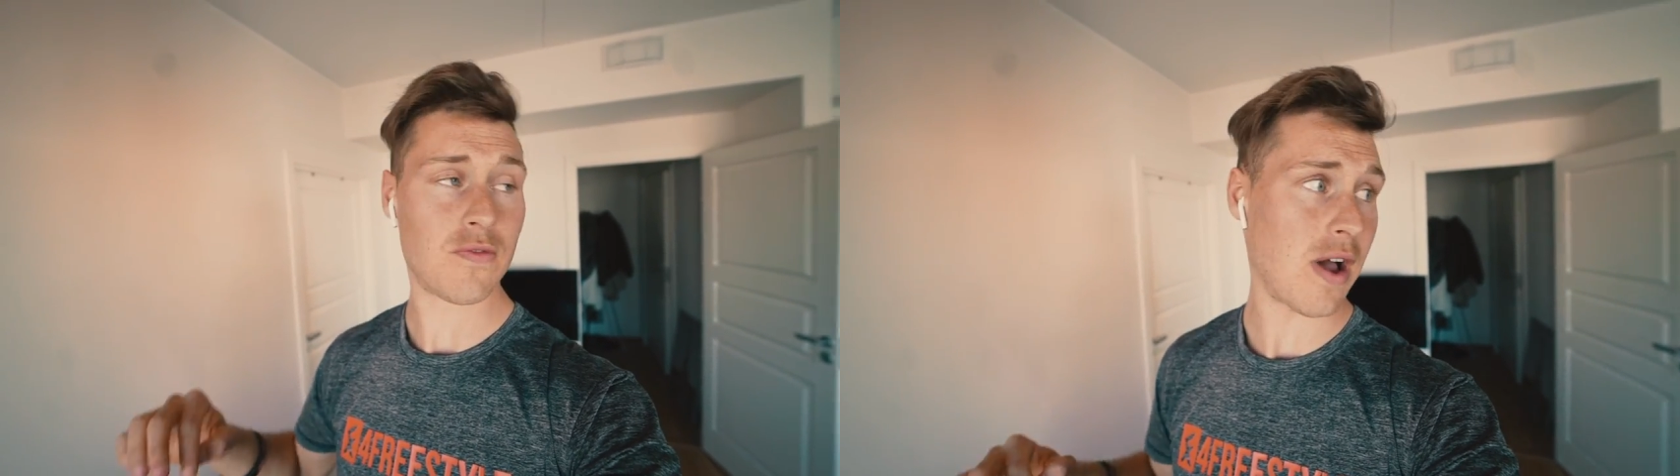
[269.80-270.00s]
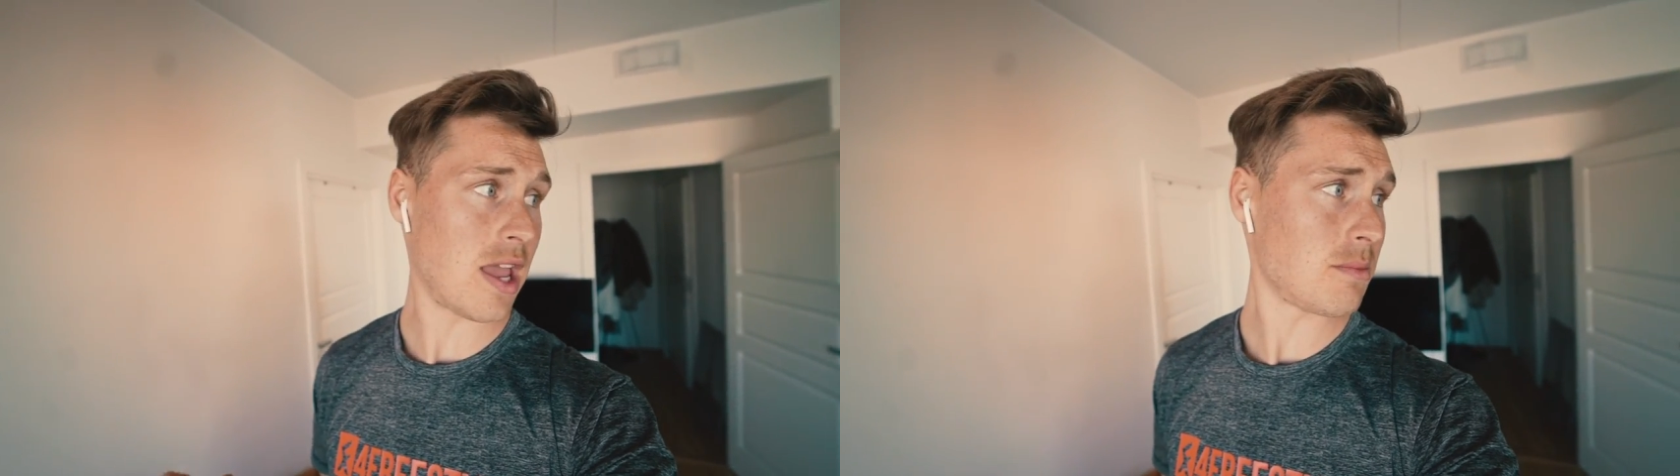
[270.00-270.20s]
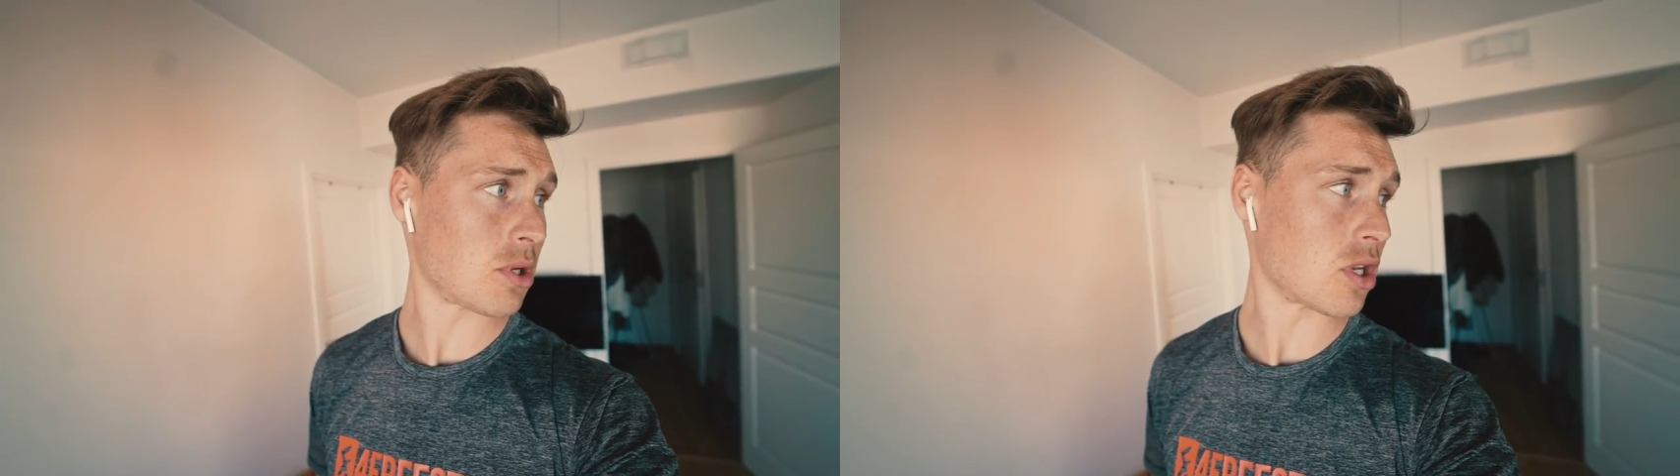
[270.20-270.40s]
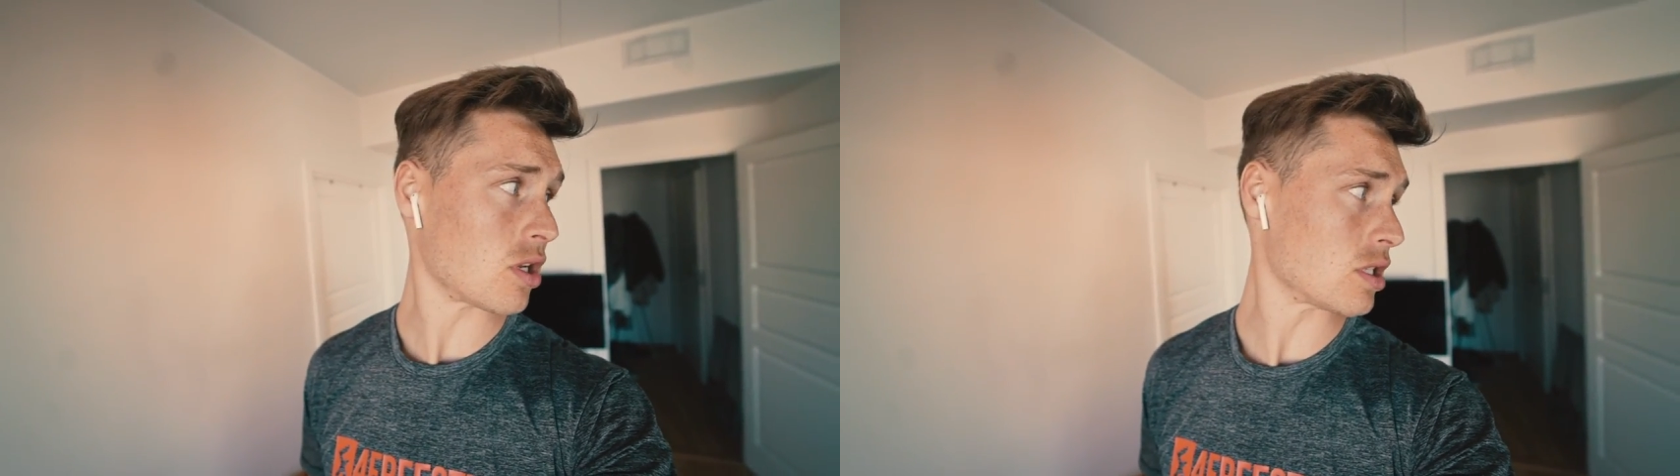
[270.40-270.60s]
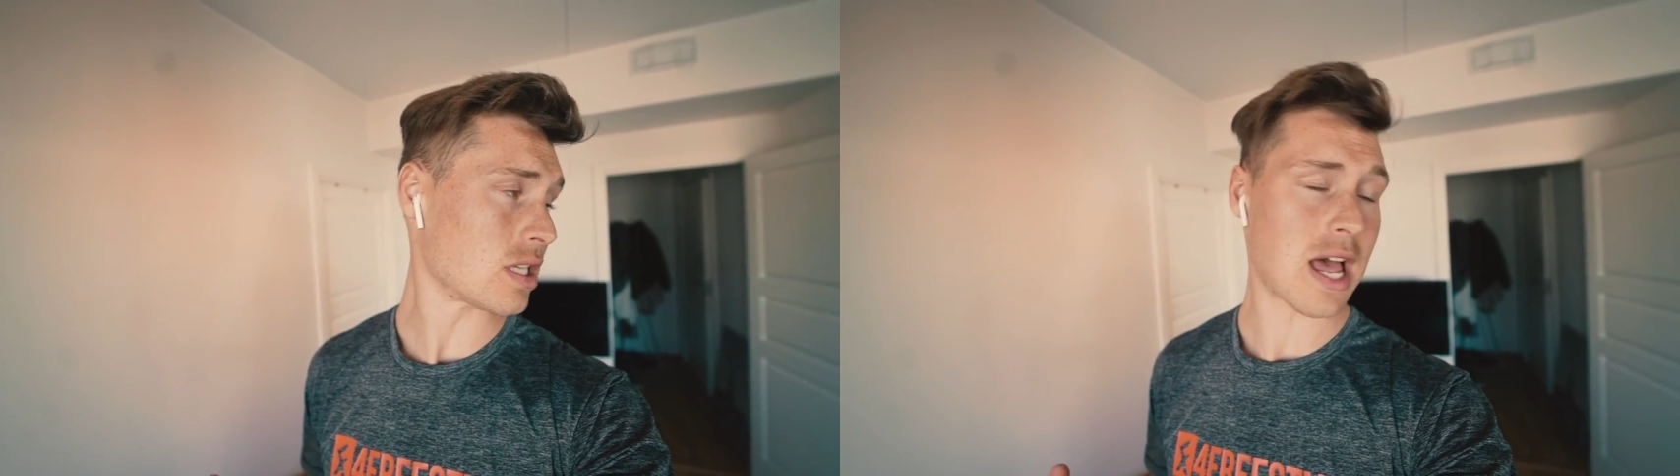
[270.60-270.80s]
find,
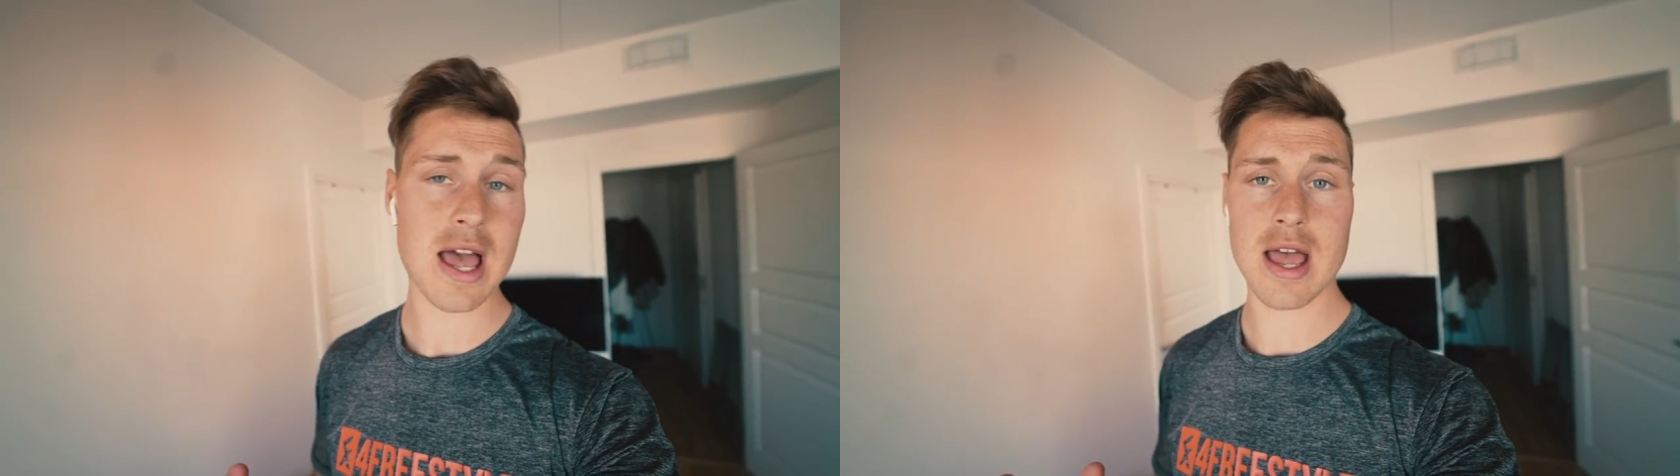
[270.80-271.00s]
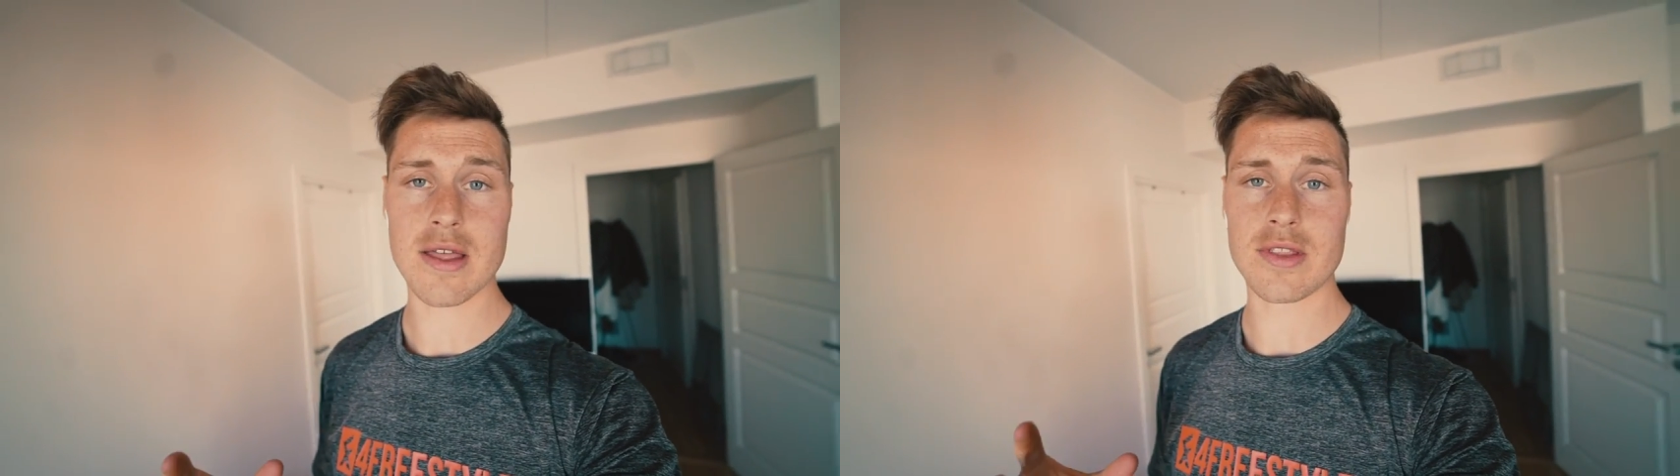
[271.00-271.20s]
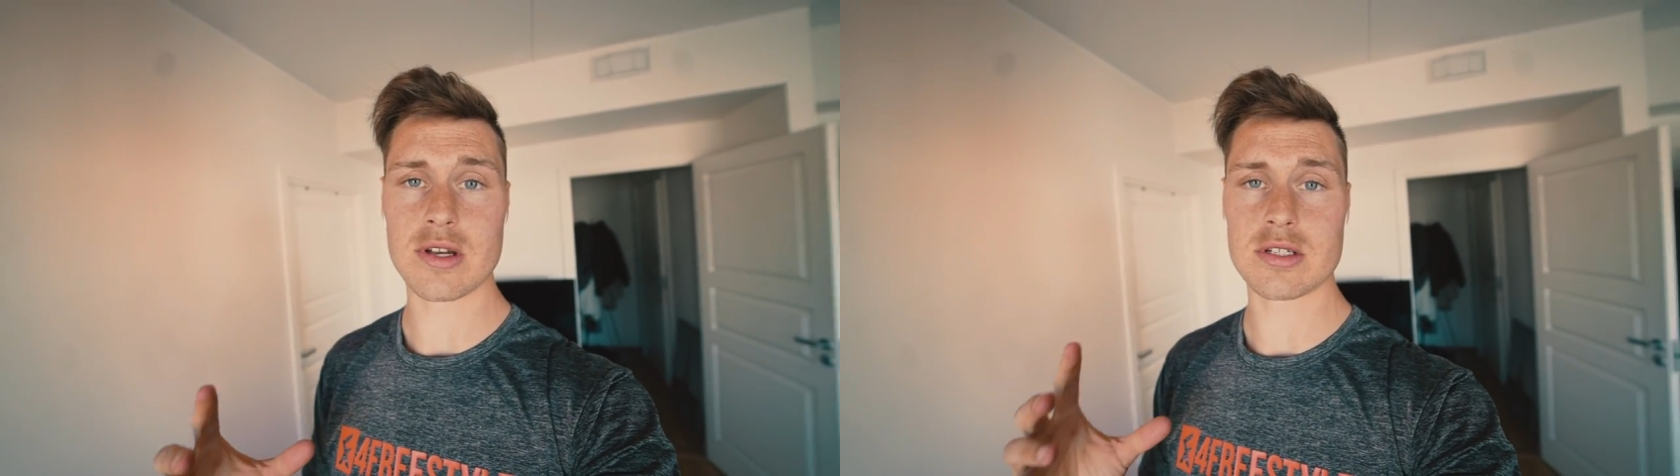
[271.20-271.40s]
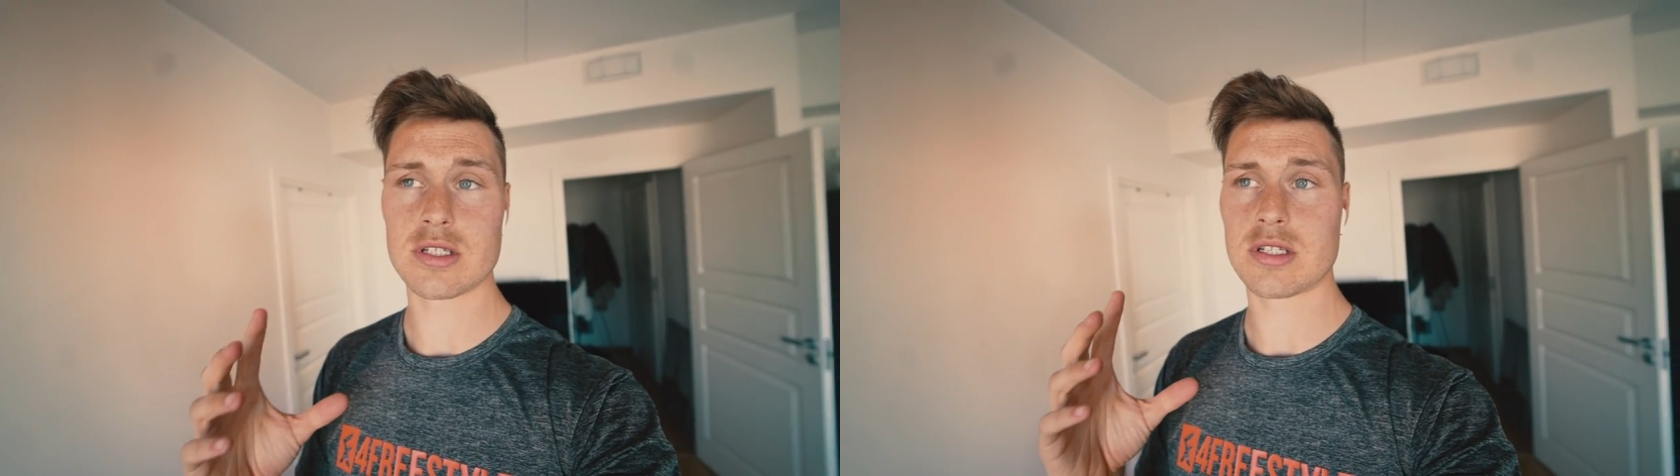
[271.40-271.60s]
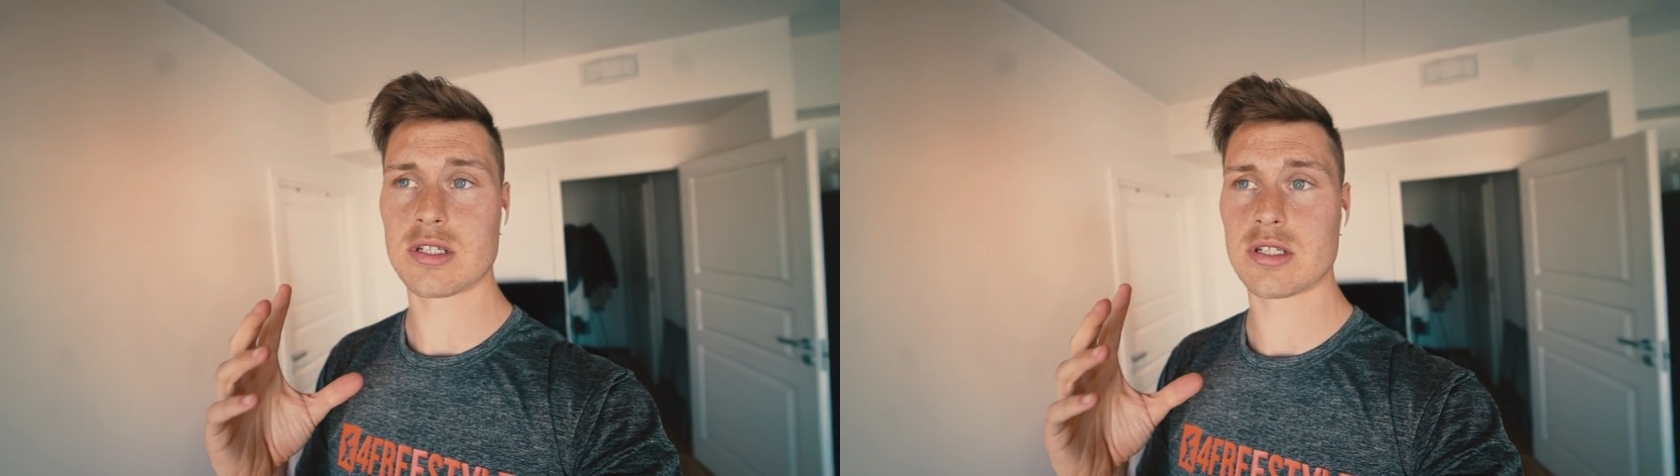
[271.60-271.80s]
because
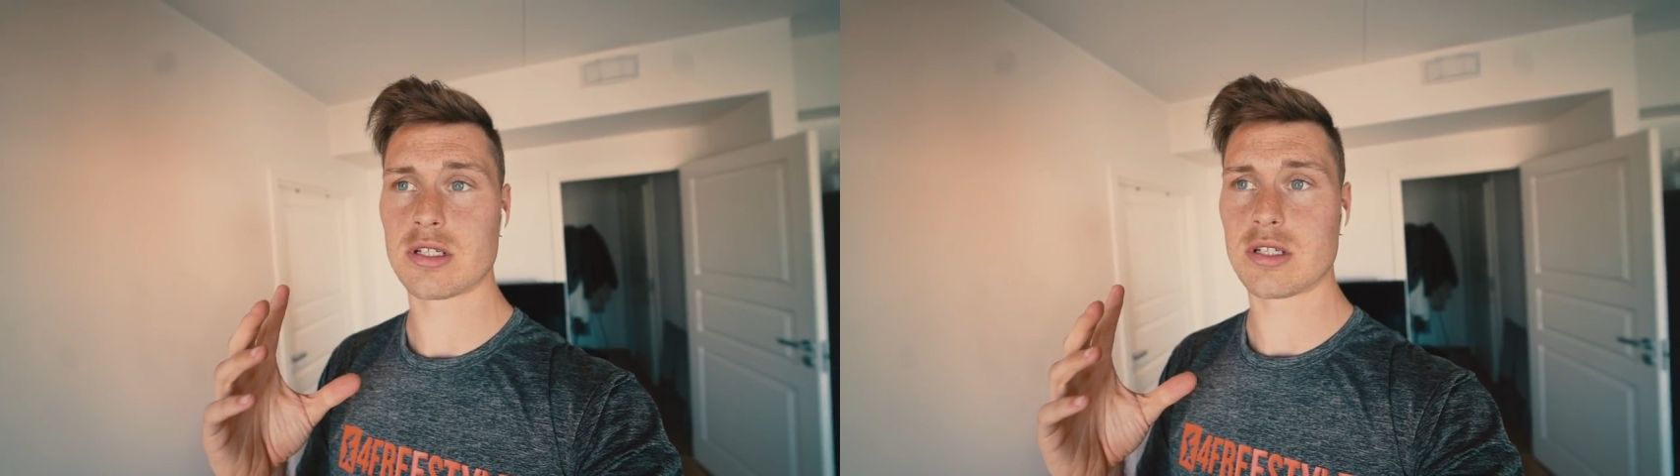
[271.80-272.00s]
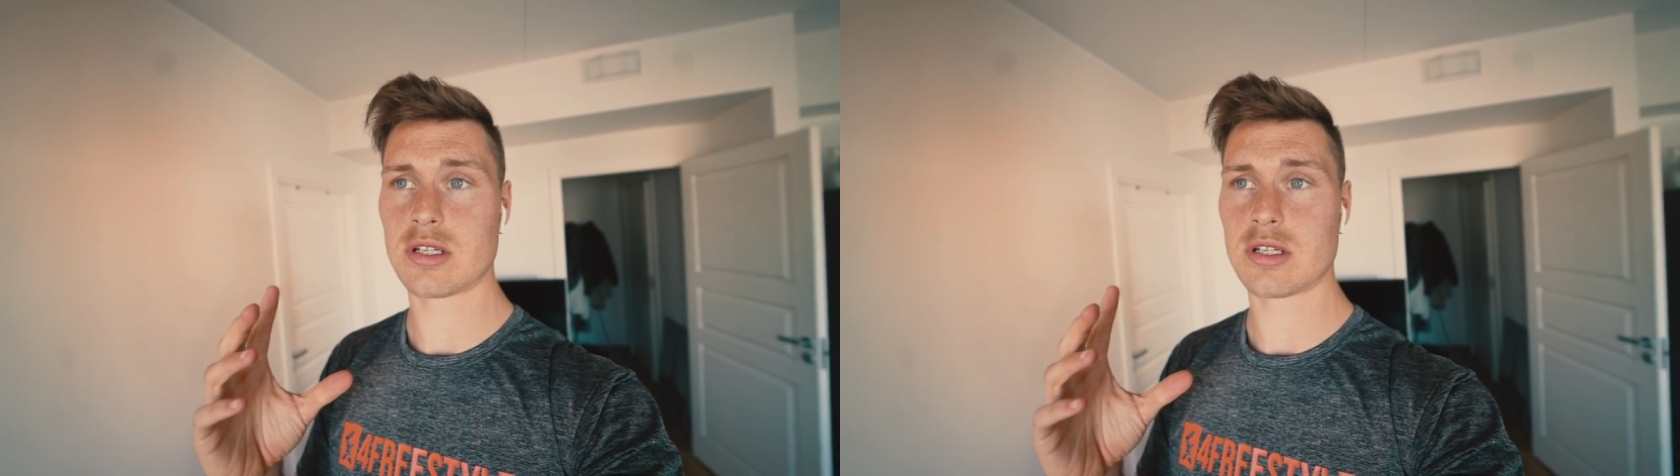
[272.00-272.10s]
there's,